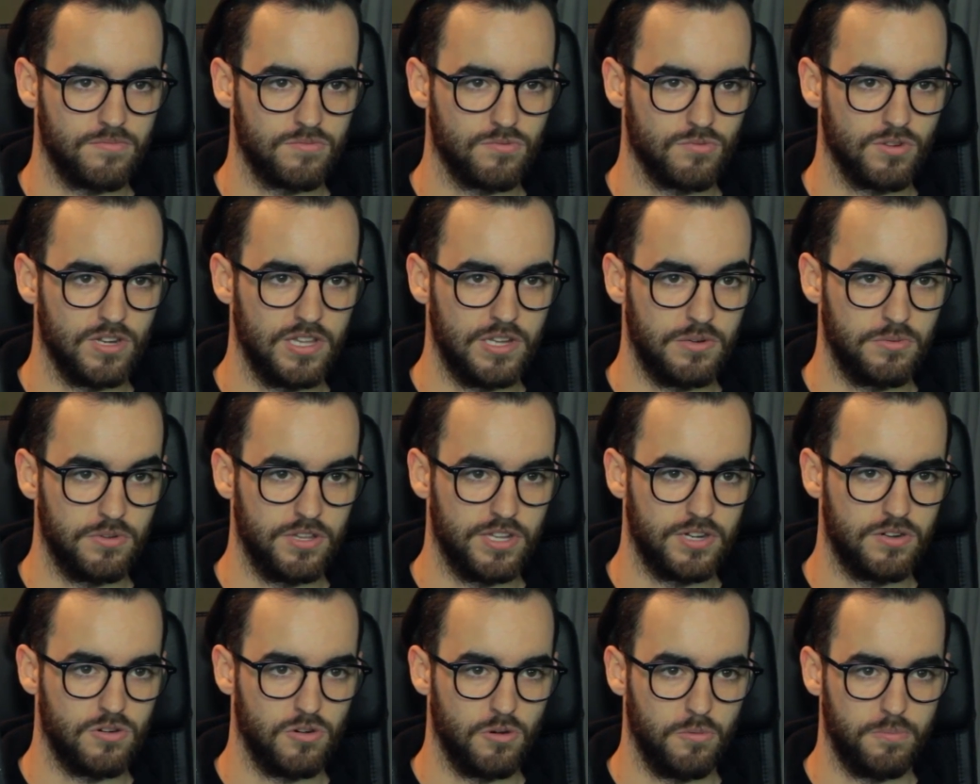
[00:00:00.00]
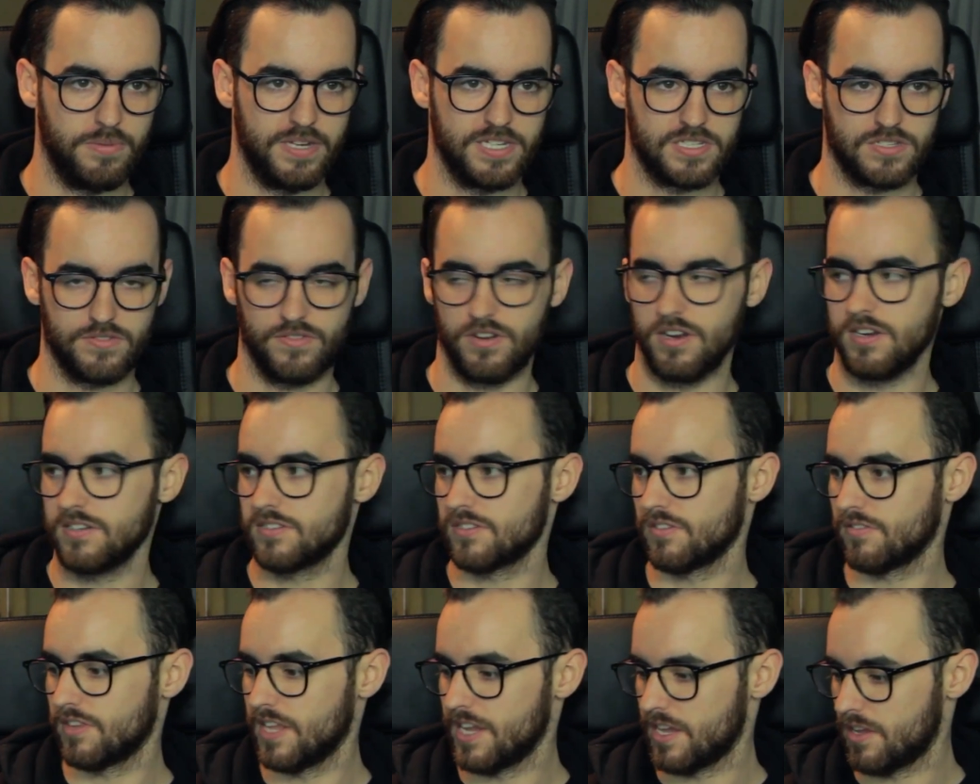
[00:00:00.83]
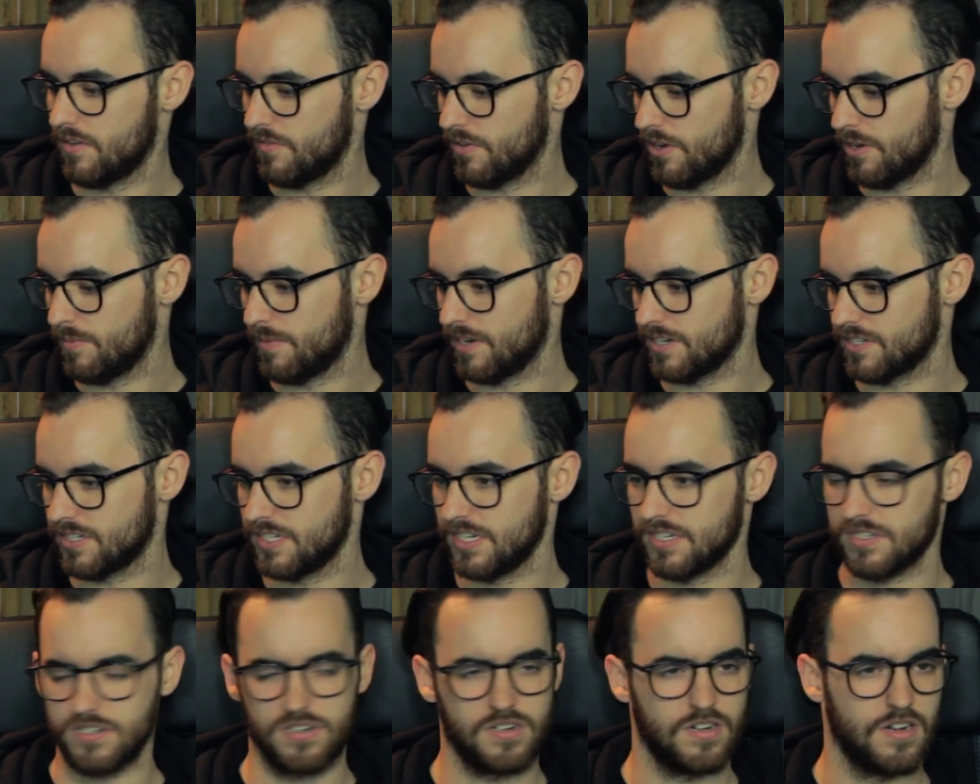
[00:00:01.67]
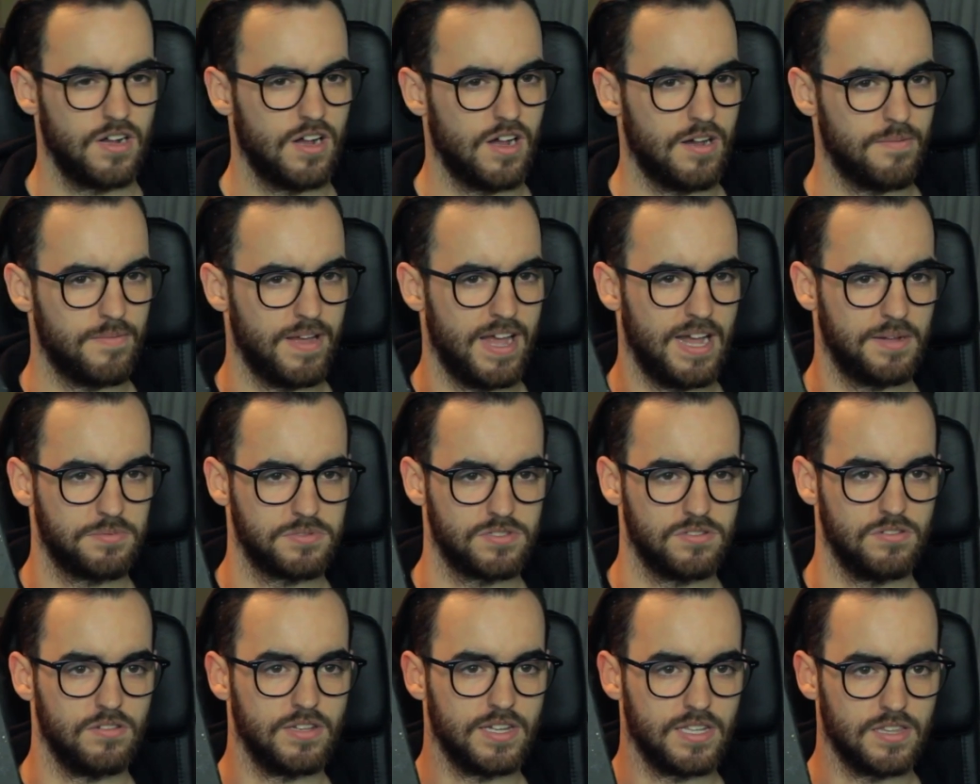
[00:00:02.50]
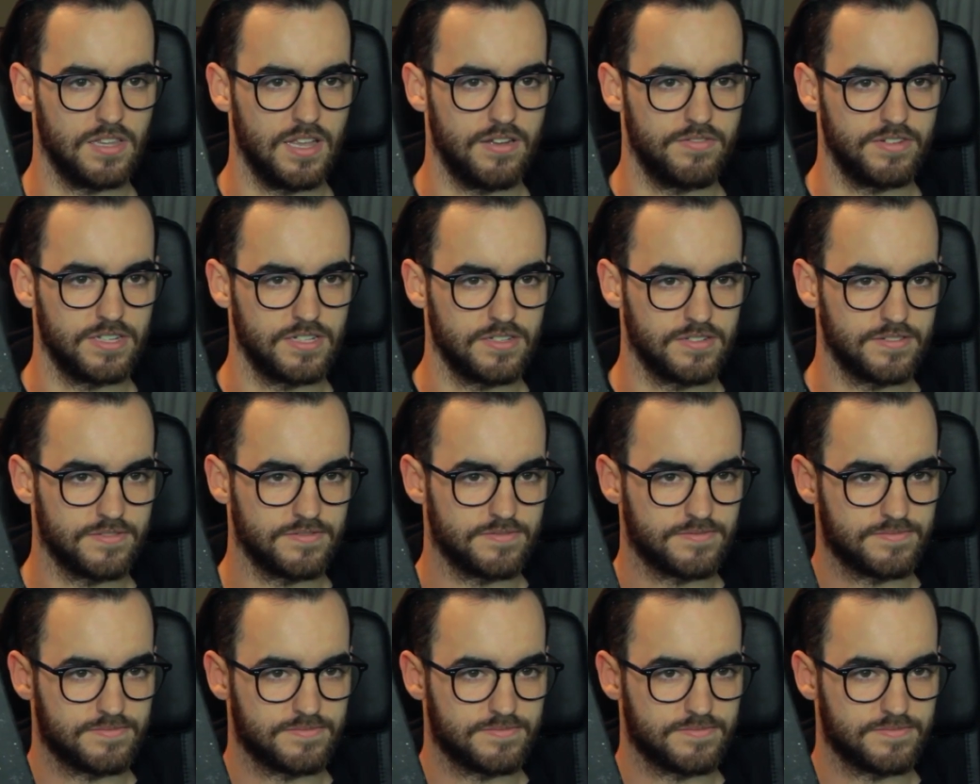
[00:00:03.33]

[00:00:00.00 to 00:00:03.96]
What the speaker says: Really, really cool piece of art. So thank you very much, Caesar. Absolutely love it.